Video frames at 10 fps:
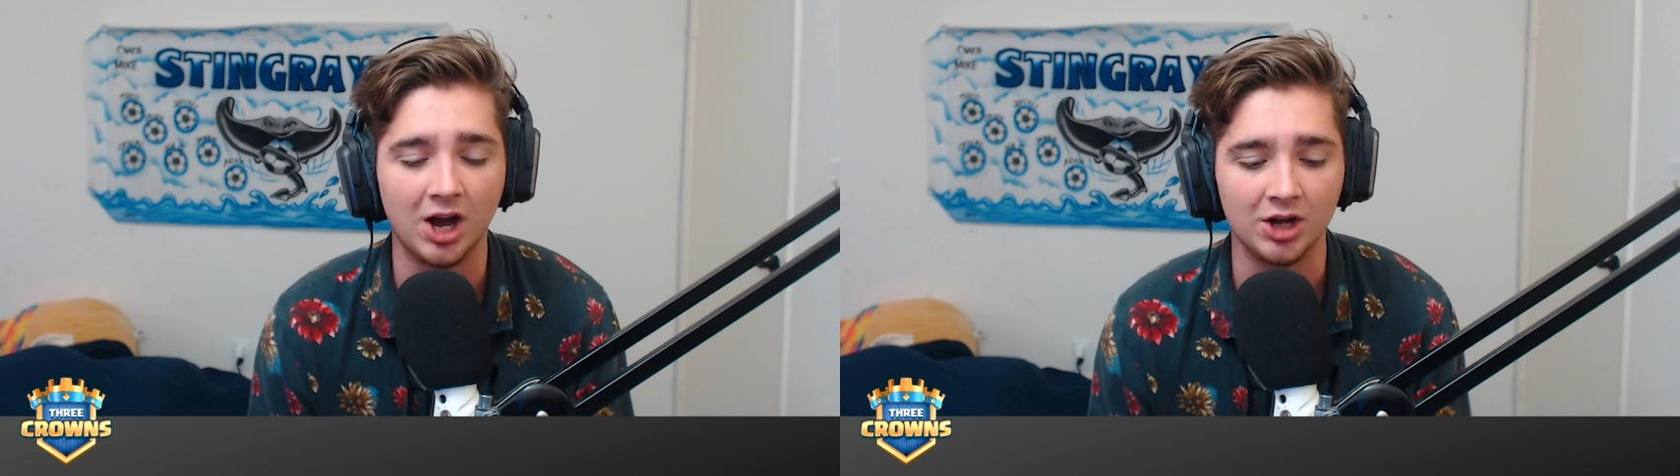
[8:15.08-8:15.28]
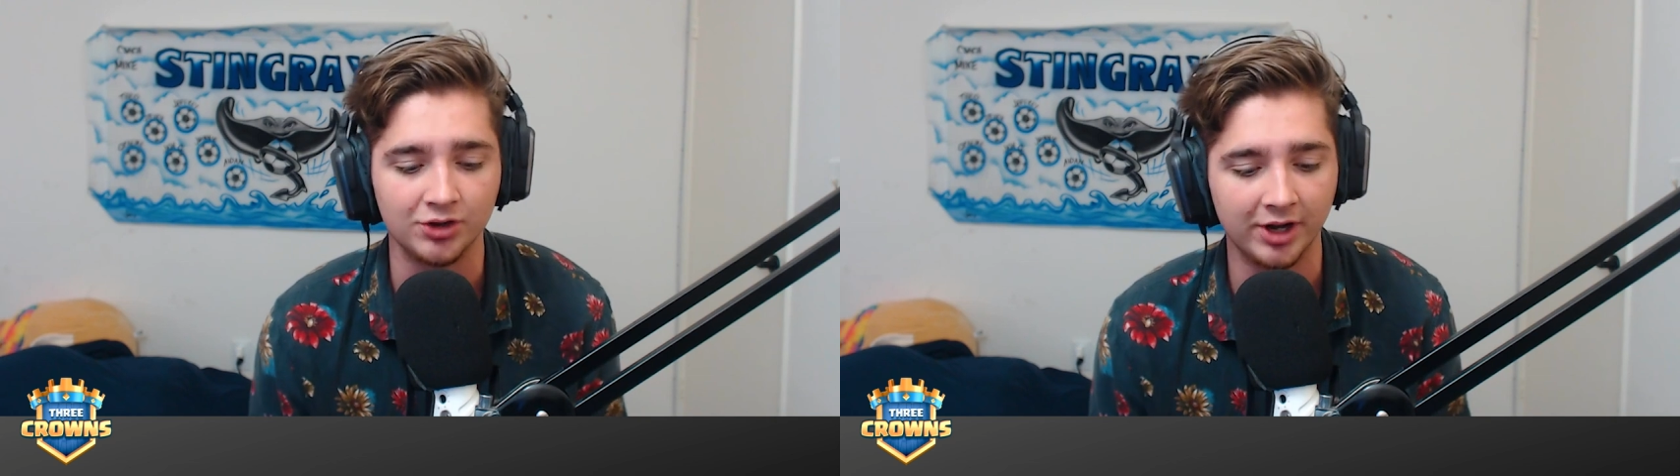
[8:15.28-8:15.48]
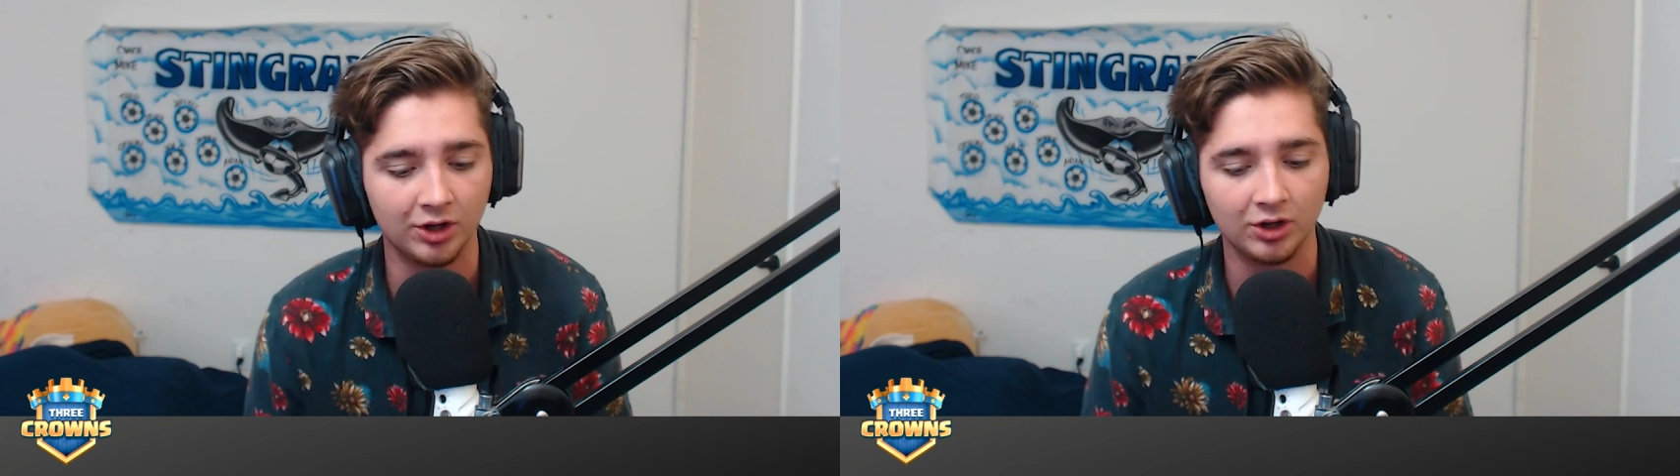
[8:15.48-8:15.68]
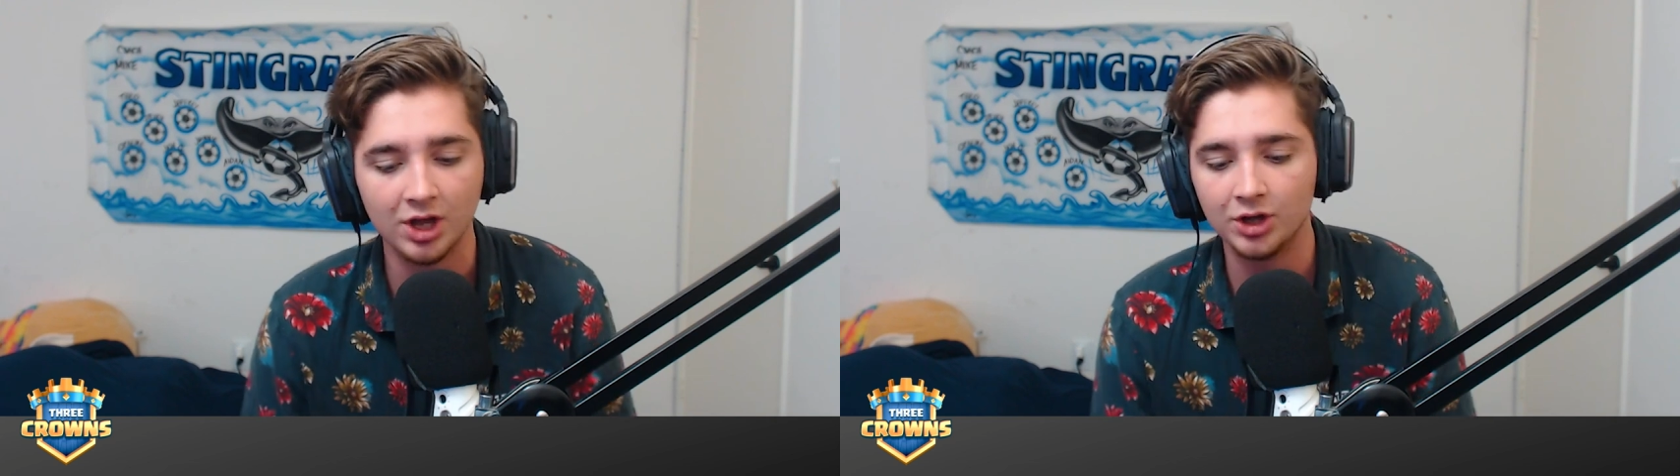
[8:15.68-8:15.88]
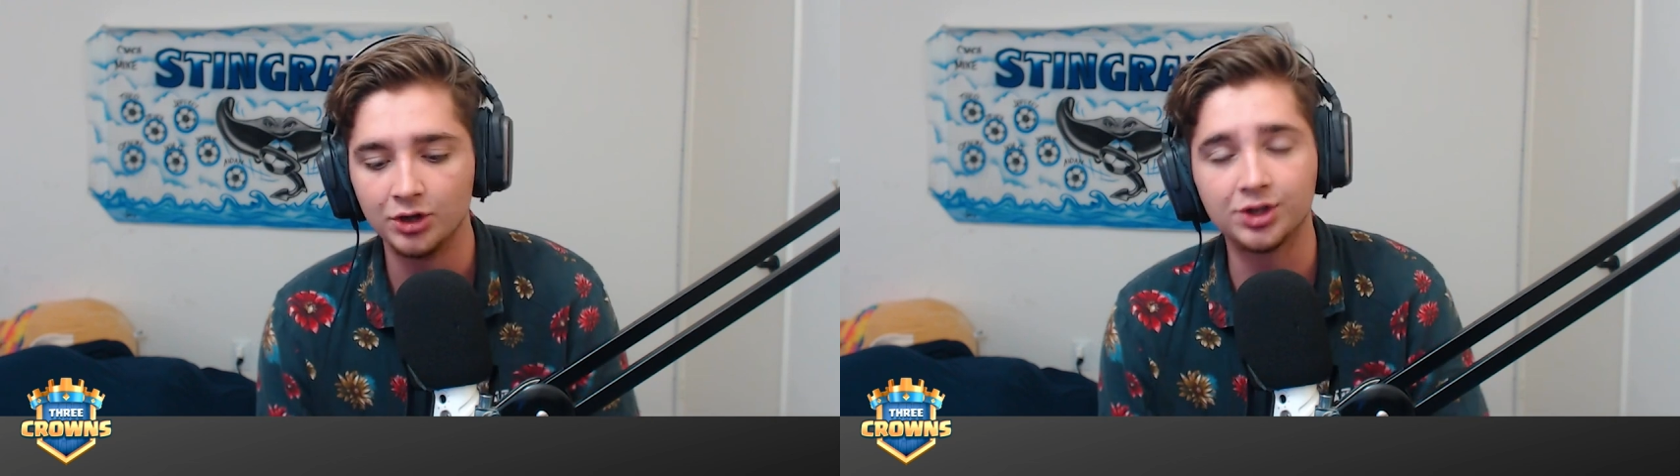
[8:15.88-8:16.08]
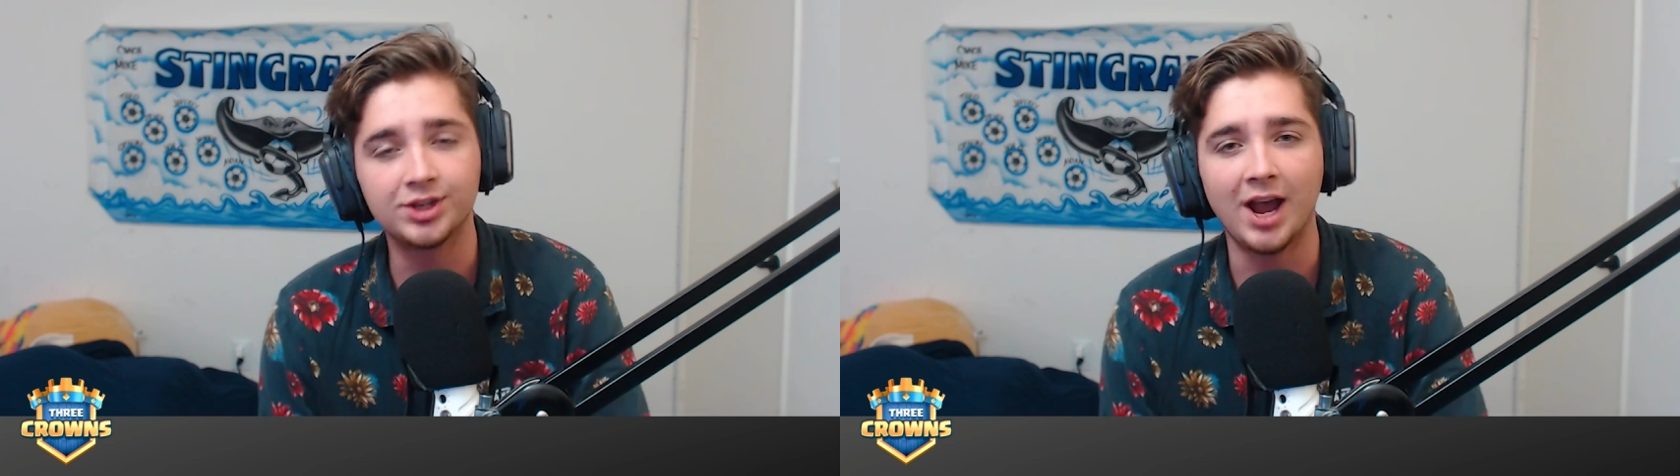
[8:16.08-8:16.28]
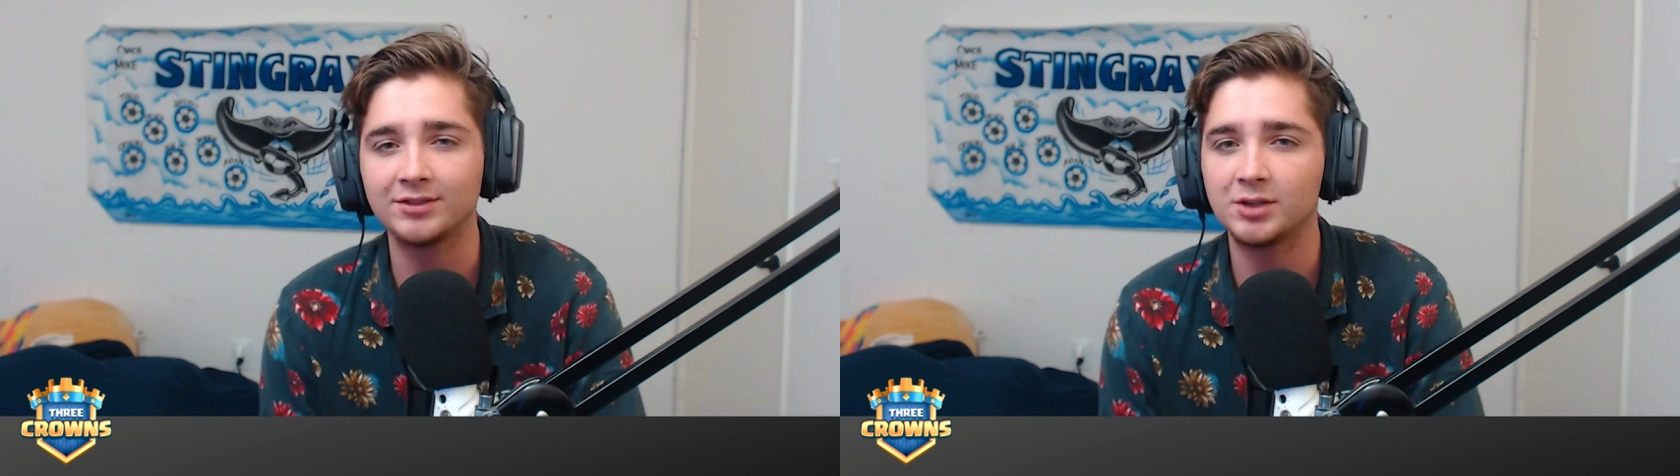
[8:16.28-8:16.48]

Adriel. You just have